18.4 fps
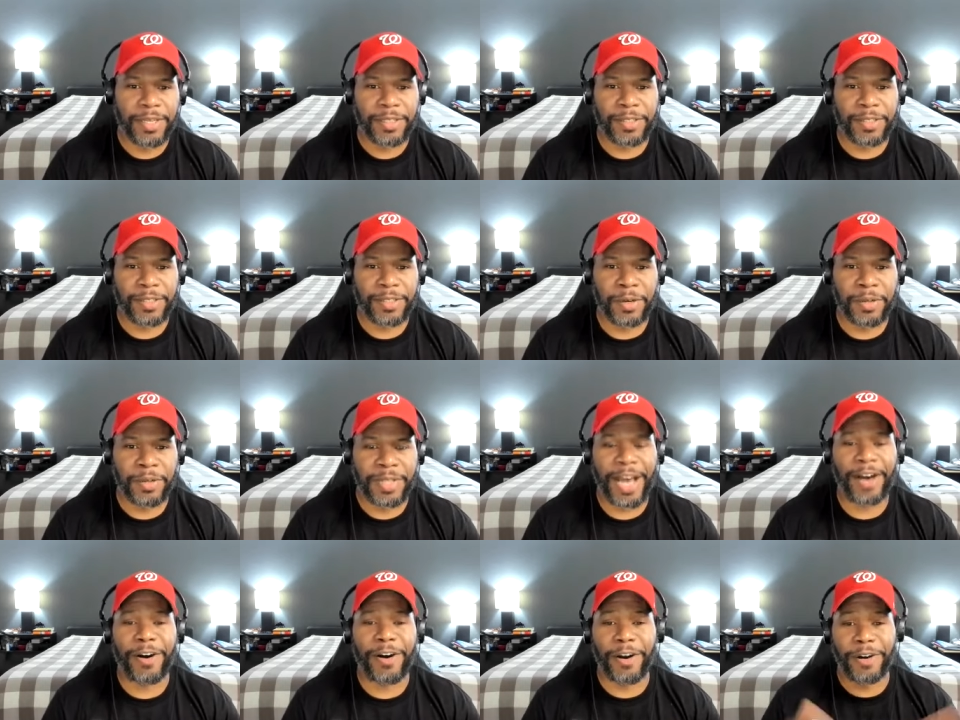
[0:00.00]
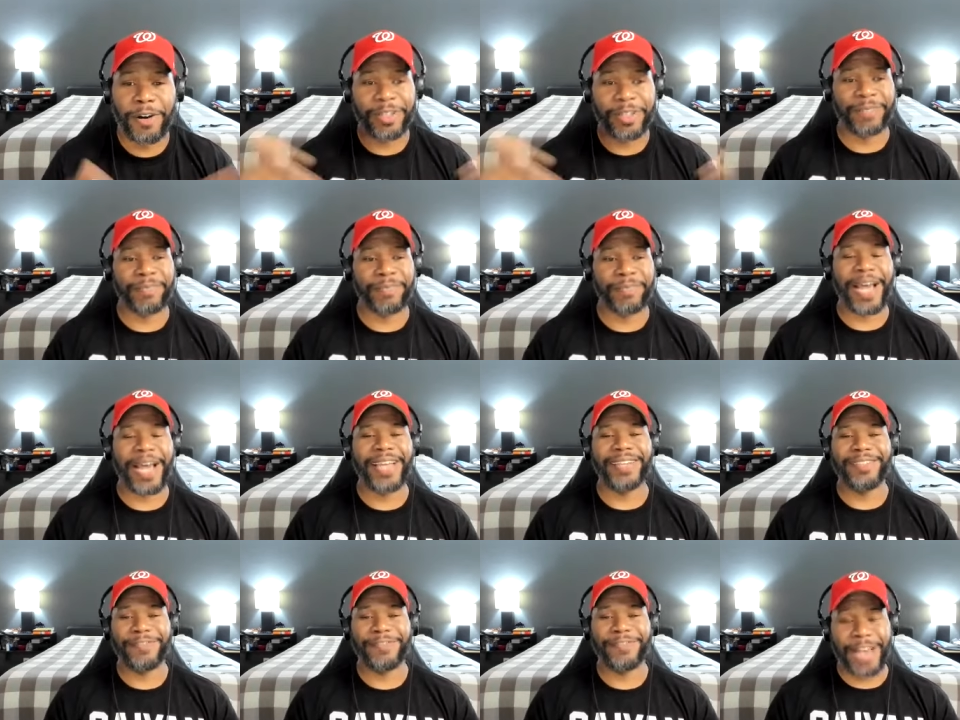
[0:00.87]
So now our
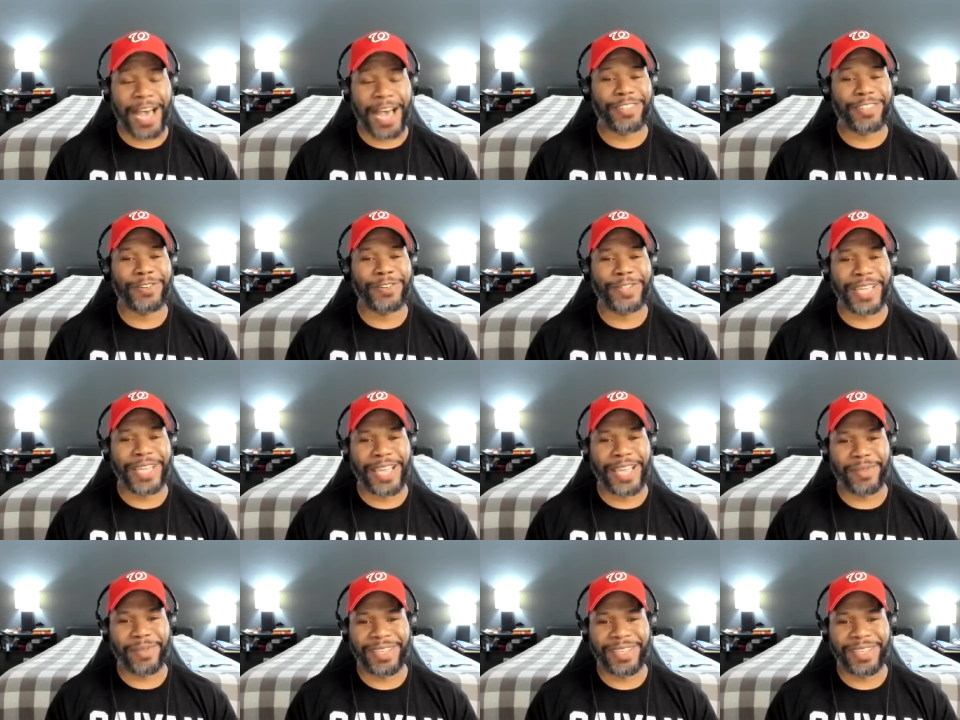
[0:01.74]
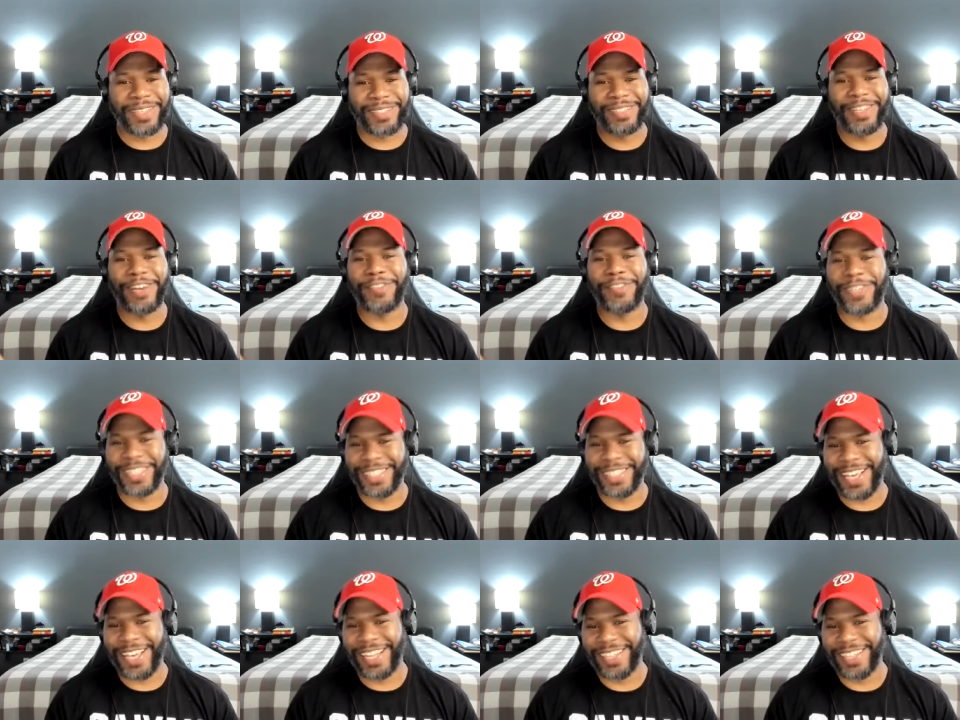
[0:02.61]
combined household name is Delva
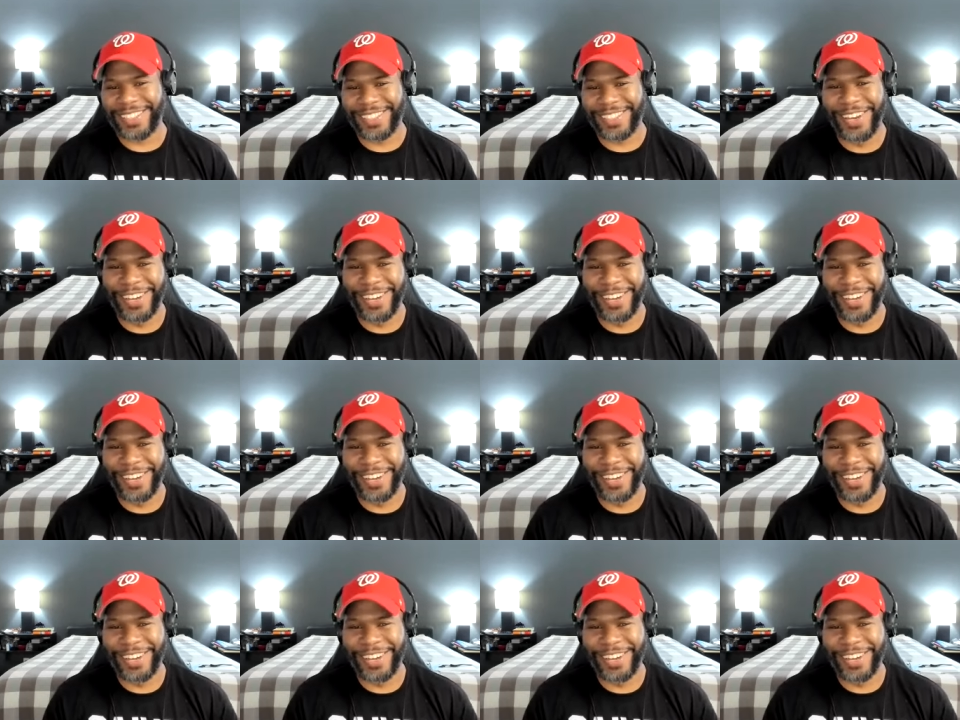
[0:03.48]
Gonzalez.